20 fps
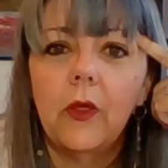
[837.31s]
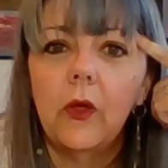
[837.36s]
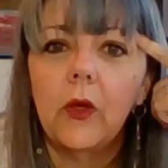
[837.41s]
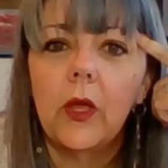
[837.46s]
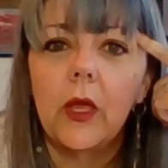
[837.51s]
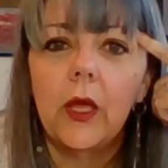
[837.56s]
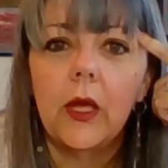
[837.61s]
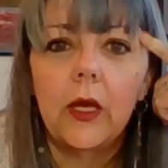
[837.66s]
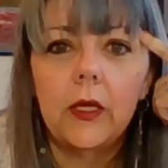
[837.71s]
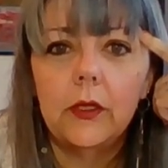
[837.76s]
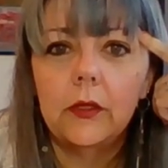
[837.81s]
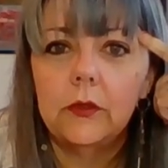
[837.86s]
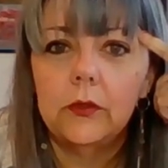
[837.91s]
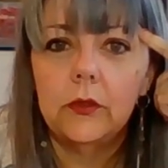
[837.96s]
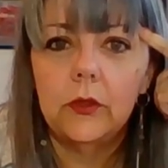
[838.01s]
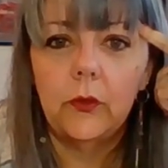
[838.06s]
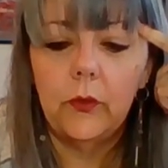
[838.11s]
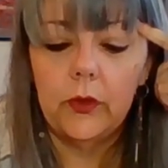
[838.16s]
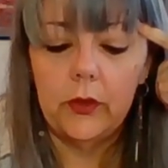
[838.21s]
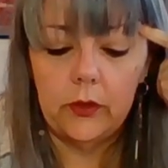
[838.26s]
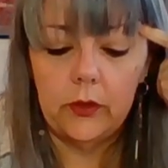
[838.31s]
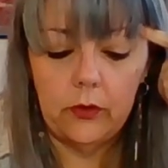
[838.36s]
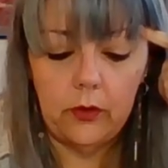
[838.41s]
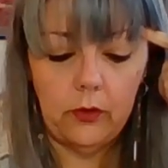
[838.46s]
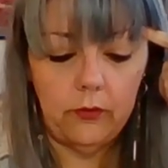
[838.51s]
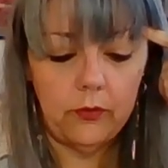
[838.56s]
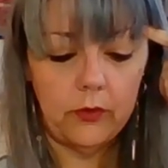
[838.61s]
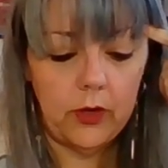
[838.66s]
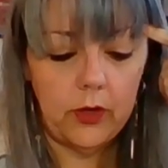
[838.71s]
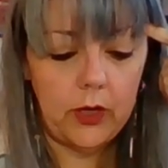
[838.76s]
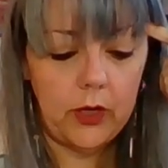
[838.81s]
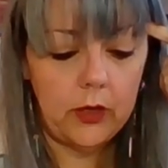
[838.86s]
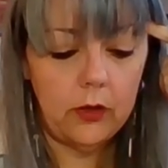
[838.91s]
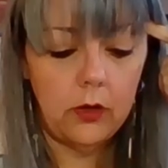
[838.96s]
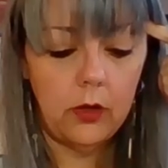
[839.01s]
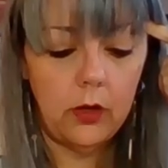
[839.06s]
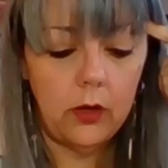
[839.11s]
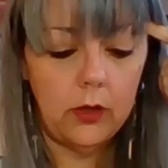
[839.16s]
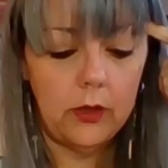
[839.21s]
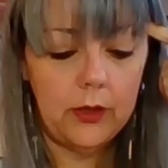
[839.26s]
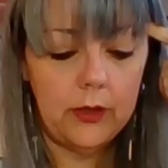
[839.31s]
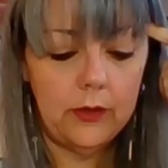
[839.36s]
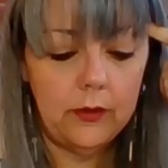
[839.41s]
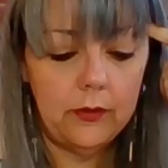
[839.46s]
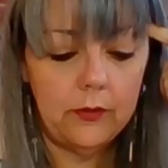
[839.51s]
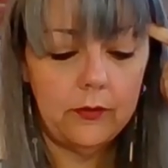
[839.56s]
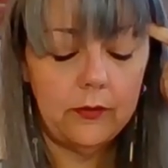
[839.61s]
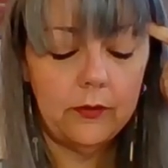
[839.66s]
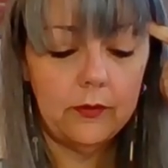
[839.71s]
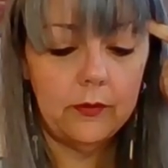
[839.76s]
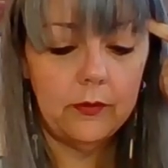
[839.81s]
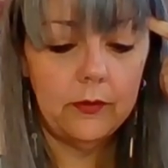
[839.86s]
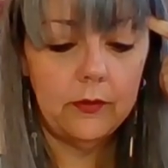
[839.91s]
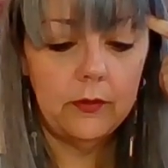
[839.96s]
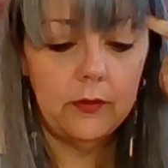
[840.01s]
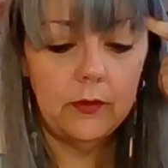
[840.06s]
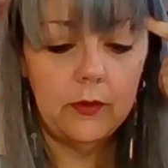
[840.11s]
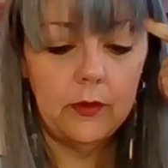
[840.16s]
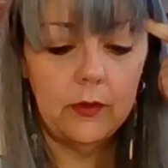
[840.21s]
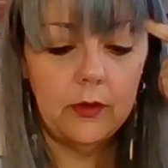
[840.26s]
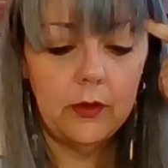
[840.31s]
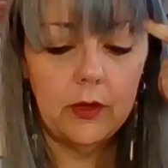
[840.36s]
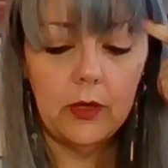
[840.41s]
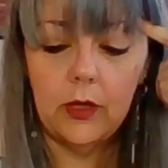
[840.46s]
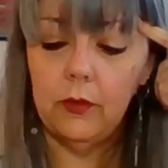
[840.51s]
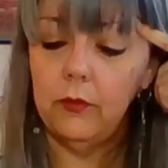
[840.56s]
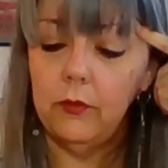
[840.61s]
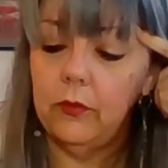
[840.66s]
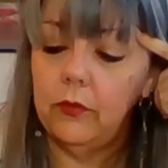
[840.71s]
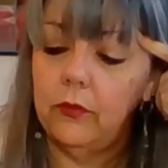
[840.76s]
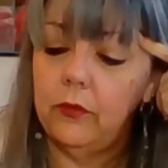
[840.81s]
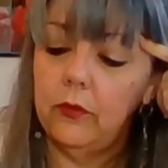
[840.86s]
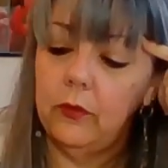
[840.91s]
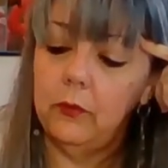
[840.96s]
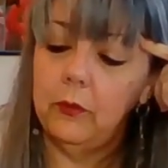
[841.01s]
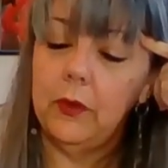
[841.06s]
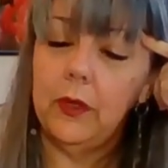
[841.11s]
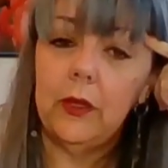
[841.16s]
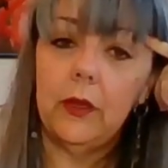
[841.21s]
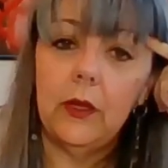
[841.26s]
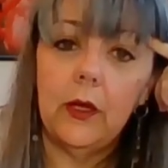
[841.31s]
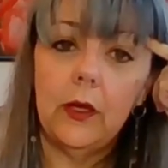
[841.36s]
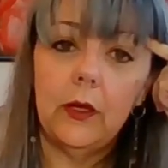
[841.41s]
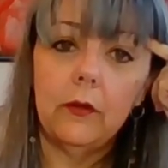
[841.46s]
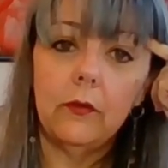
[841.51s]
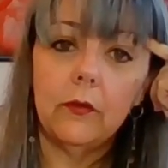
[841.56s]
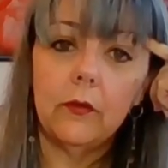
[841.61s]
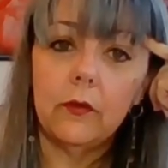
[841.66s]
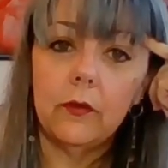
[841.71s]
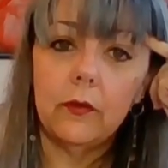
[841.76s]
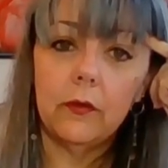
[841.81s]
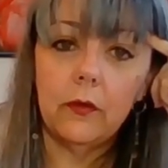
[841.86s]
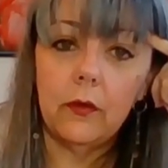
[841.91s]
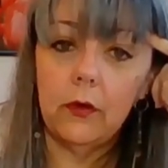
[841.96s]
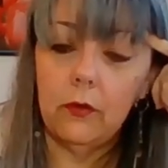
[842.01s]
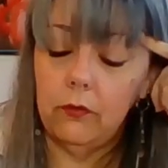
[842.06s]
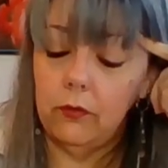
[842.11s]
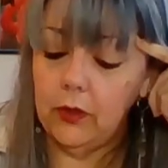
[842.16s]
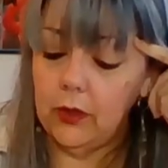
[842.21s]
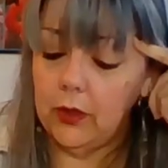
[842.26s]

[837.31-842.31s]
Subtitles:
Okay, I don't know what an overhand knot is. I'm assuming that's a